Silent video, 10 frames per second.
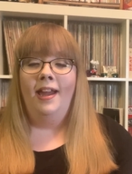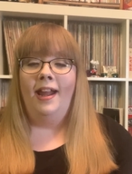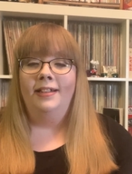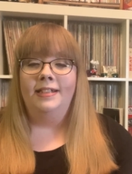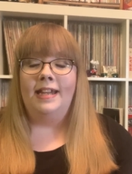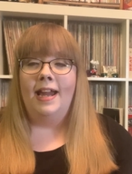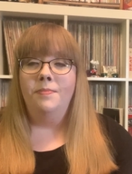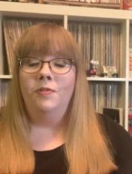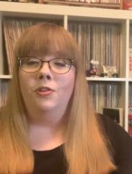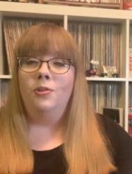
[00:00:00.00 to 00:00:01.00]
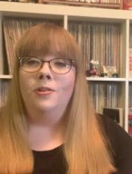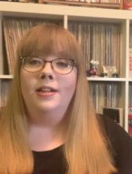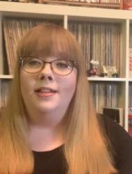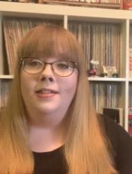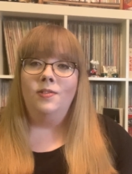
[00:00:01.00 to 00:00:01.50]
At the time of
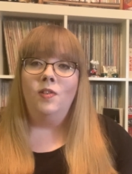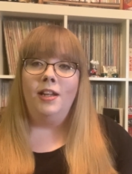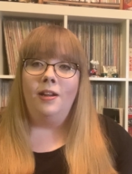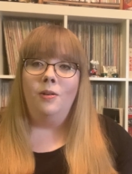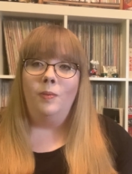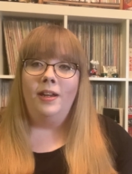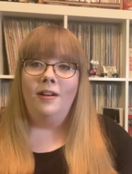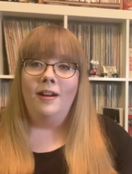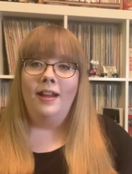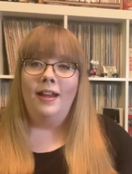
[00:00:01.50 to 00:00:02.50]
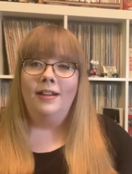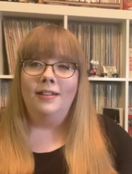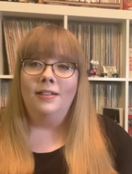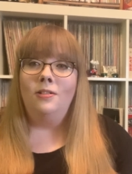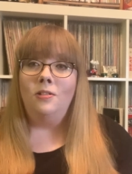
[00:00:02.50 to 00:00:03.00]
recording this video, we are at a
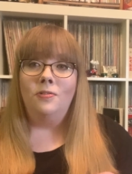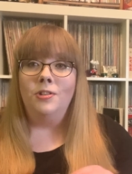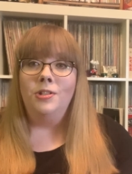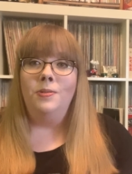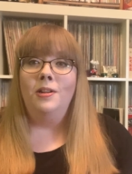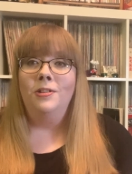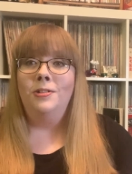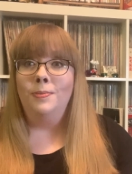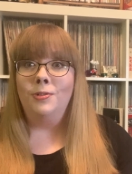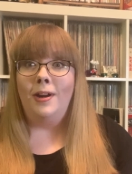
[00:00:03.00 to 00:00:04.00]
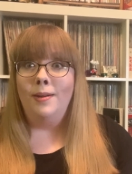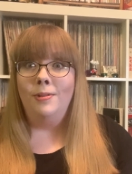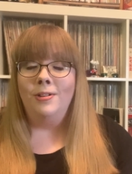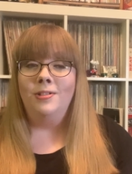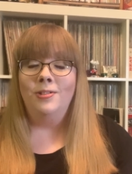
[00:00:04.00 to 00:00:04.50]
little over two hundred
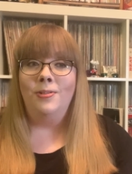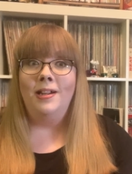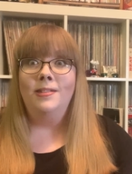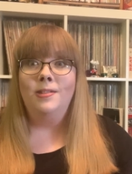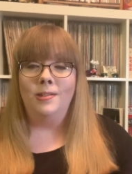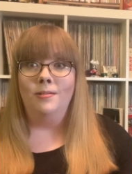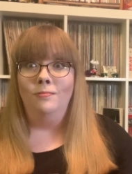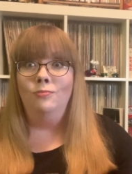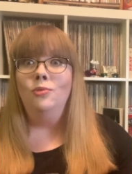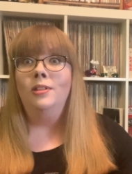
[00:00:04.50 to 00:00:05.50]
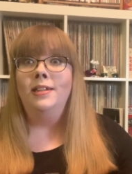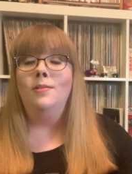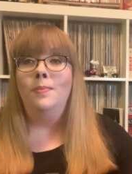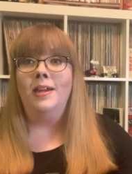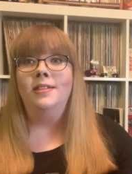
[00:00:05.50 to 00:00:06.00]
subscribers, so that's really
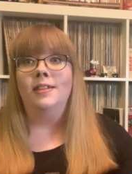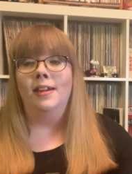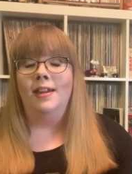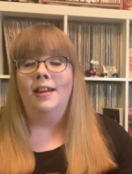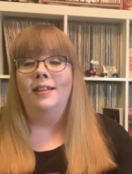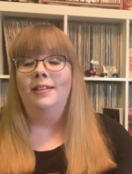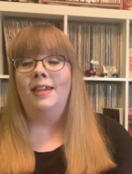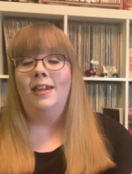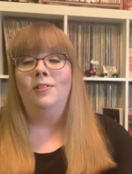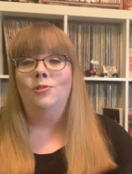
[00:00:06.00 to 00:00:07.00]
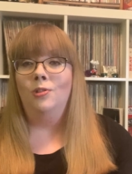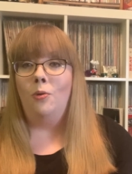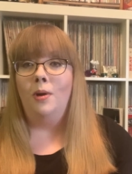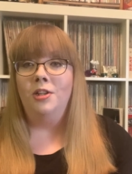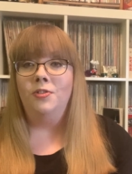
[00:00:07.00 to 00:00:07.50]
amazing, and I thank you so
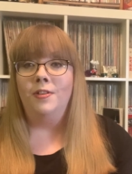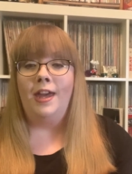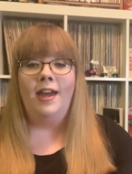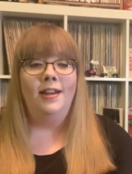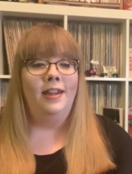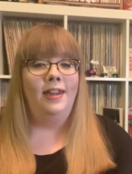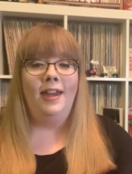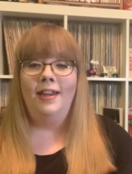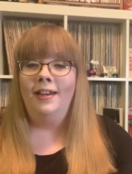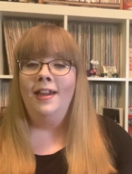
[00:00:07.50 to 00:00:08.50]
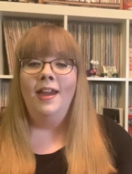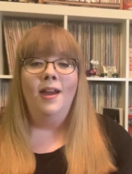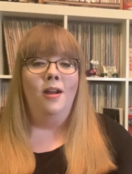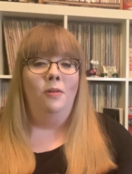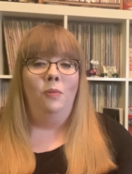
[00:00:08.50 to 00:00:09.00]
much for that. Again,
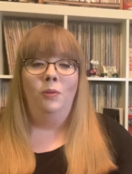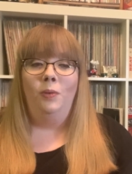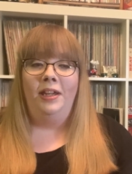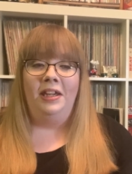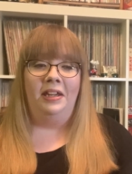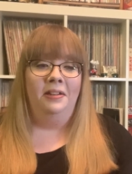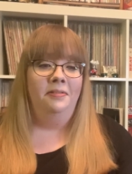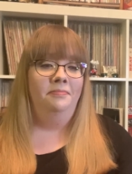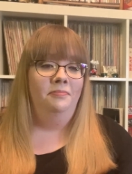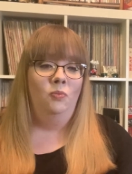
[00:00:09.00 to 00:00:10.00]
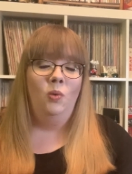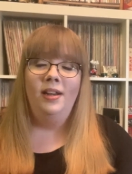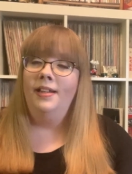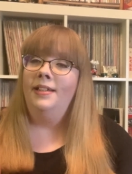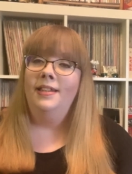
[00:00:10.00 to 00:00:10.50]
when we
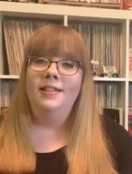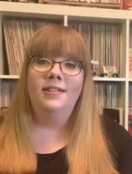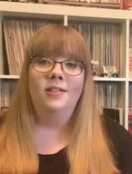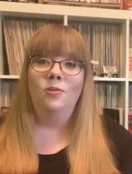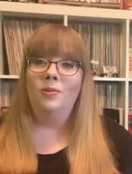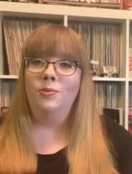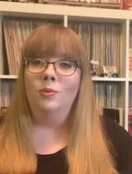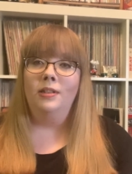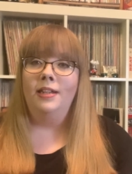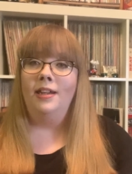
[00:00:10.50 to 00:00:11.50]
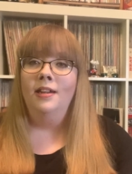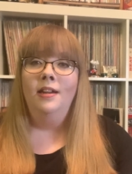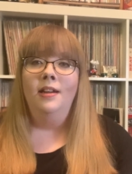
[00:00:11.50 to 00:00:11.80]
went into this, there was really